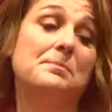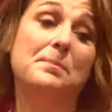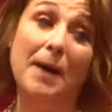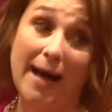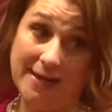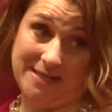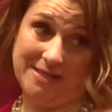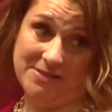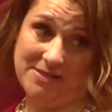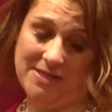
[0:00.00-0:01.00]

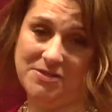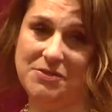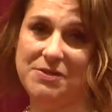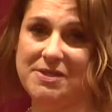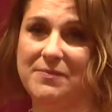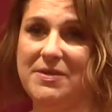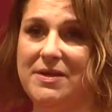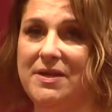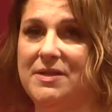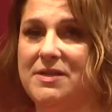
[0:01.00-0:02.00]
bodies into
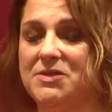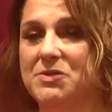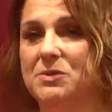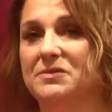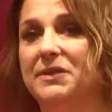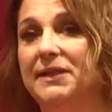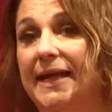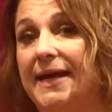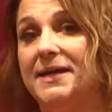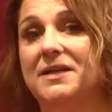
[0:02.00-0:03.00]
something that is sort of
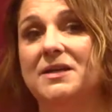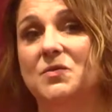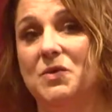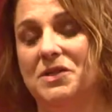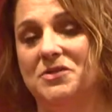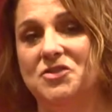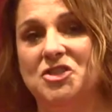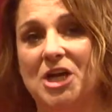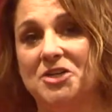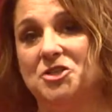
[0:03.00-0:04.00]
laden with
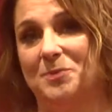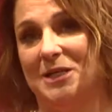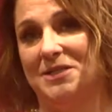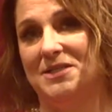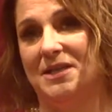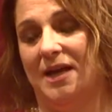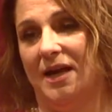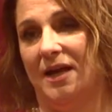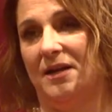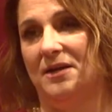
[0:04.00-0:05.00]
judgment
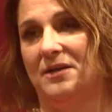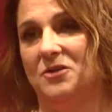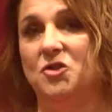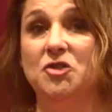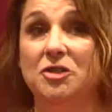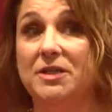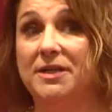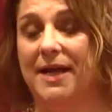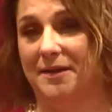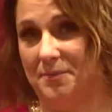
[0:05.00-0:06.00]
and good
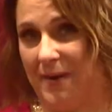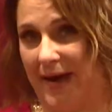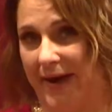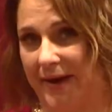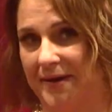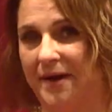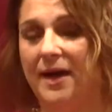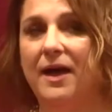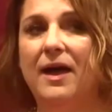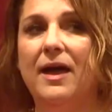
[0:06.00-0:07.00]
and bad.
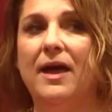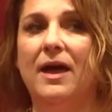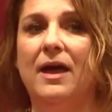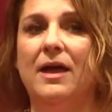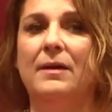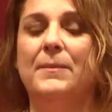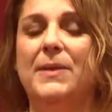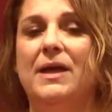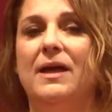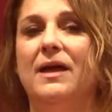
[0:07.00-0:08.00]

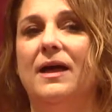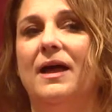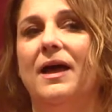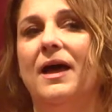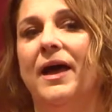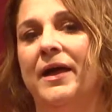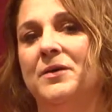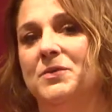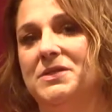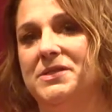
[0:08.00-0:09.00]
I
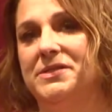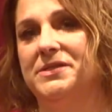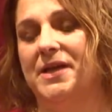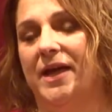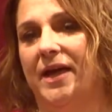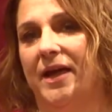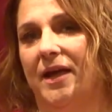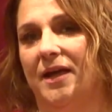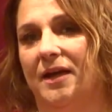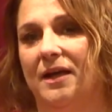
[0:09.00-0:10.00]
would say,